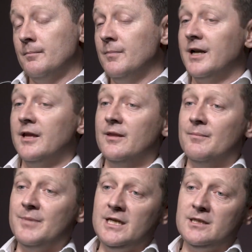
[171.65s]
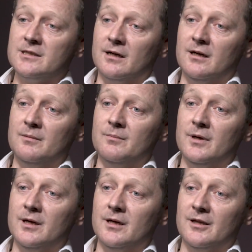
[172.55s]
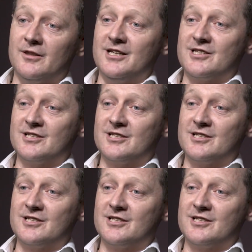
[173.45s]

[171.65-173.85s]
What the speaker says: But in the meantime, they're